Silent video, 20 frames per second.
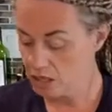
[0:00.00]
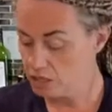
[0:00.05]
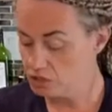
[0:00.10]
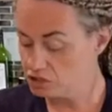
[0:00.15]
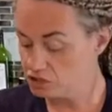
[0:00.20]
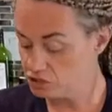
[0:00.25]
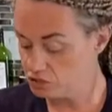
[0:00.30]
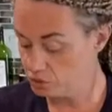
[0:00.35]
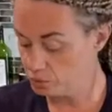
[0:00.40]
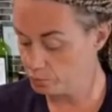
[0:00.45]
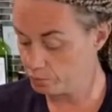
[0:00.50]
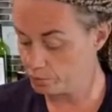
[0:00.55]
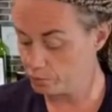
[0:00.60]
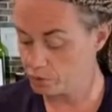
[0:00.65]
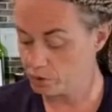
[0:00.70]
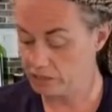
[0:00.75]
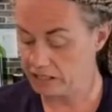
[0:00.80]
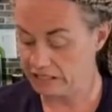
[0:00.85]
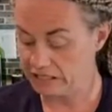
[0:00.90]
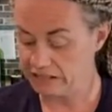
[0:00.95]
Super
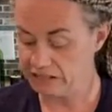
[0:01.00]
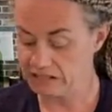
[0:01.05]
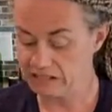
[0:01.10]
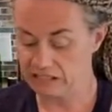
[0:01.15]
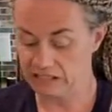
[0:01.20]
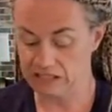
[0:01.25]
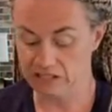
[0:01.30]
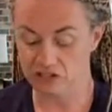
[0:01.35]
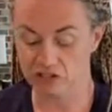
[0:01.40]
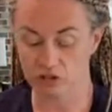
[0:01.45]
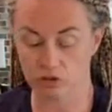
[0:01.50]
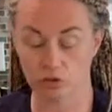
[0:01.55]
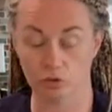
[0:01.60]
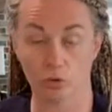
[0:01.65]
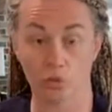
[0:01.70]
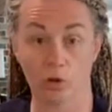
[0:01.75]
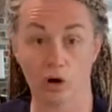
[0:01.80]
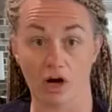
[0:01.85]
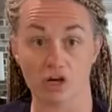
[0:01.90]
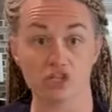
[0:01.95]
easy to
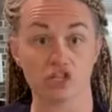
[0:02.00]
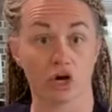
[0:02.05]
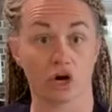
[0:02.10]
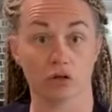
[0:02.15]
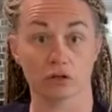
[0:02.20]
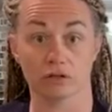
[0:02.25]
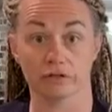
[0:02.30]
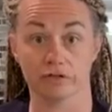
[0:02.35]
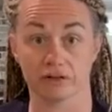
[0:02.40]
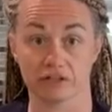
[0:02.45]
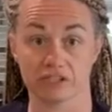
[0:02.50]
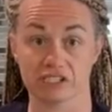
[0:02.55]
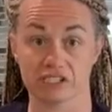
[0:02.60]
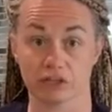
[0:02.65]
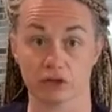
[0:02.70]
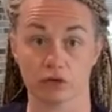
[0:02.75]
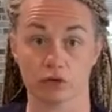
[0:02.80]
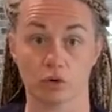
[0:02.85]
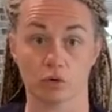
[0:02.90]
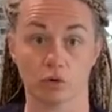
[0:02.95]
wash. All of our
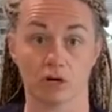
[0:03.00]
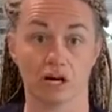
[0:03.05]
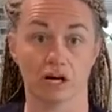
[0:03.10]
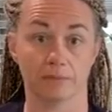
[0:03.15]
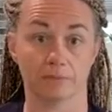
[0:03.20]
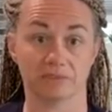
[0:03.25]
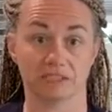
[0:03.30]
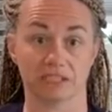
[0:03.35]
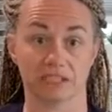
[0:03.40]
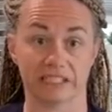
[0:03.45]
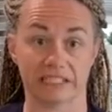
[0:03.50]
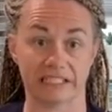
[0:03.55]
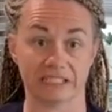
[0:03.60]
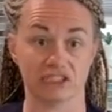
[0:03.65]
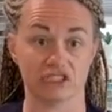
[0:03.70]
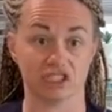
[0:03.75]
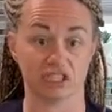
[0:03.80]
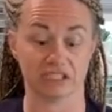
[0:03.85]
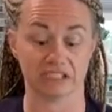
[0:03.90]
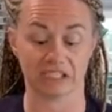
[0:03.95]
silicone comes clean
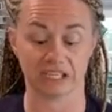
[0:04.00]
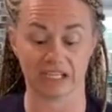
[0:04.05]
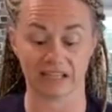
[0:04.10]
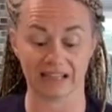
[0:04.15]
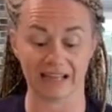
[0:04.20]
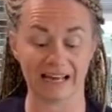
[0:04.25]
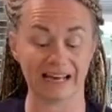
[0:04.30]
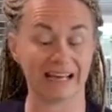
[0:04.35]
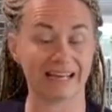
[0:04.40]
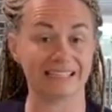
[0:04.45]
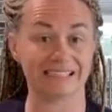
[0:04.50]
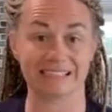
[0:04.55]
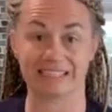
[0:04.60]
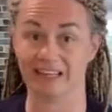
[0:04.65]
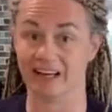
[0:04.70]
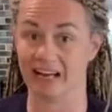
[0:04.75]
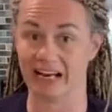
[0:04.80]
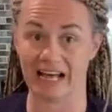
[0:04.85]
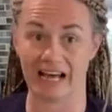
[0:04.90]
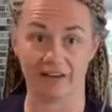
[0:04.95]
just like that. I did
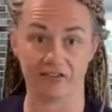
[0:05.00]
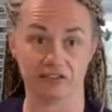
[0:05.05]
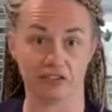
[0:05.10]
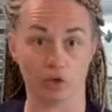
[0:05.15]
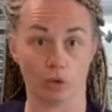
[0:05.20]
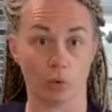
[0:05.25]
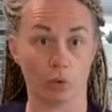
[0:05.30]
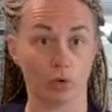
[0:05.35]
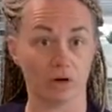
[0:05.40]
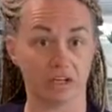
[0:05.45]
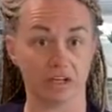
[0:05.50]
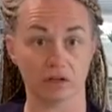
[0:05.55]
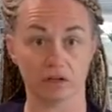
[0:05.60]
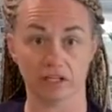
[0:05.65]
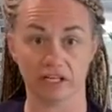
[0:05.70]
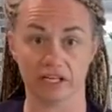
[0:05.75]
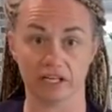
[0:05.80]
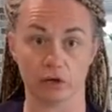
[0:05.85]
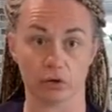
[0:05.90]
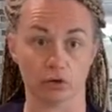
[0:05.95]
not have to oil
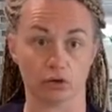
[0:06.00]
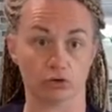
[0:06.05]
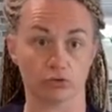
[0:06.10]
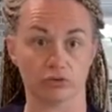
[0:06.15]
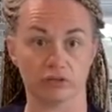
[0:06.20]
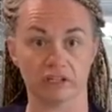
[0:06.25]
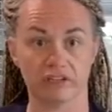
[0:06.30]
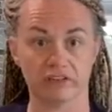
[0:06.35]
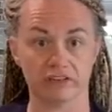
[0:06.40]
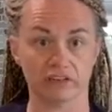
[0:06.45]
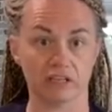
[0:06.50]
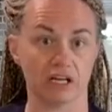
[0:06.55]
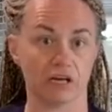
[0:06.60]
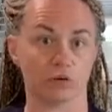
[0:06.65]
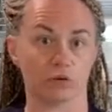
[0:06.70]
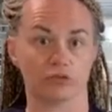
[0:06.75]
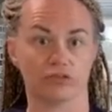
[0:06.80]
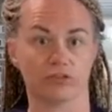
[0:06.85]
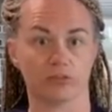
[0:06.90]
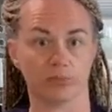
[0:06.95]
it or grease it or
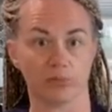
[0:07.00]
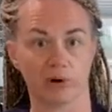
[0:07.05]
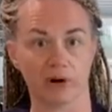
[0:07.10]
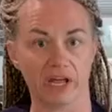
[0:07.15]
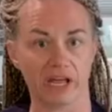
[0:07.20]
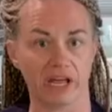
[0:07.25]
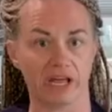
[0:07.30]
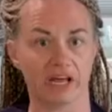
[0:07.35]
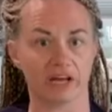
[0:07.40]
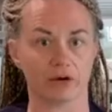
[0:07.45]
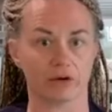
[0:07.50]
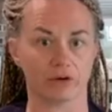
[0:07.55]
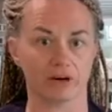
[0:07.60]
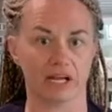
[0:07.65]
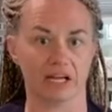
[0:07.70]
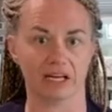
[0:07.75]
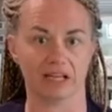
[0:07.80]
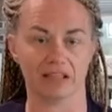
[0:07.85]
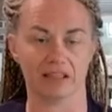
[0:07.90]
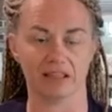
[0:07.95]
spray it or
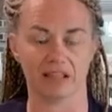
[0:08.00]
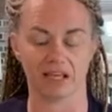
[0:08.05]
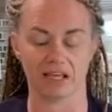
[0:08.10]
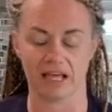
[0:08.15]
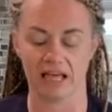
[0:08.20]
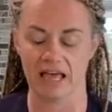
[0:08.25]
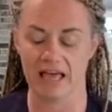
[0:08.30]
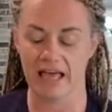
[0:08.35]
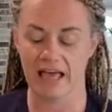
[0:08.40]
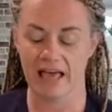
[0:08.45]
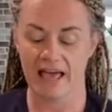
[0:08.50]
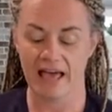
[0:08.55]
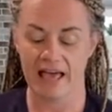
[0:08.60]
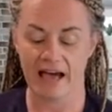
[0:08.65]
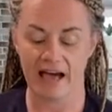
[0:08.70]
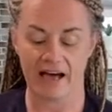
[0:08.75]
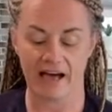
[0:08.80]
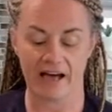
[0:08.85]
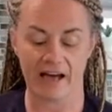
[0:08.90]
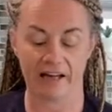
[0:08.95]
anything,
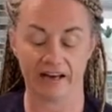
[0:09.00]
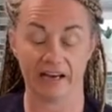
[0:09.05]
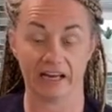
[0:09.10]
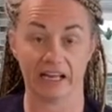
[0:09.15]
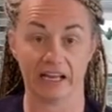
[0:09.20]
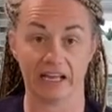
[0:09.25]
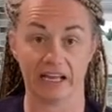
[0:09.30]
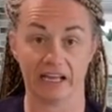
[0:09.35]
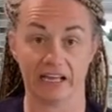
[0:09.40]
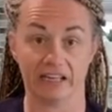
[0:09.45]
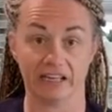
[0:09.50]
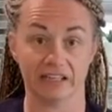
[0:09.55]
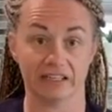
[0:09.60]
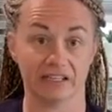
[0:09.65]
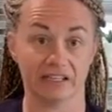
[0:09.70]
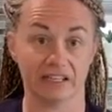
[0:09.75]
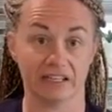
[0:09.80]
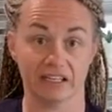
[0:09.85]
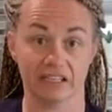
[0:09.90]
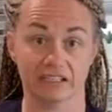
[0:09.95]
and it
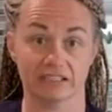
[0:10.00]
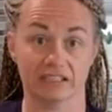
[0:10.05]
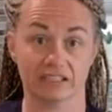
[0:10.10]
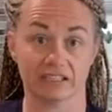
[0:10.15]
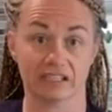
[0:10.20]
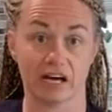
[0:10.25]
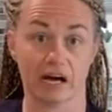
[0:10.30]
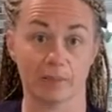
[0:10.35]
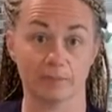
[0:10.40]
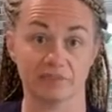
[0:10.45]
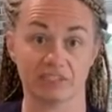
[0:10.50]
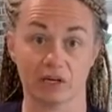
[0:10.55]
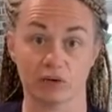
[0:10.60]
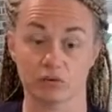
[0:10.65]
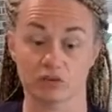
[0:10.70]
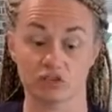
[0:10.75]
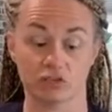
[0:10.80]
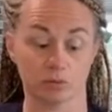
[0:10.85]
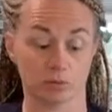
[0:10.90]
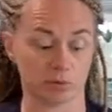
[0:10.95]
comes out
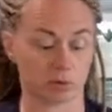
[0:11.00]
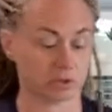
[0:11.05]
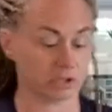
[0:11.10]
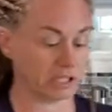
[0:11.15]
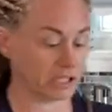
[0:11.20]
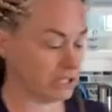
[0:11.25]
super clean.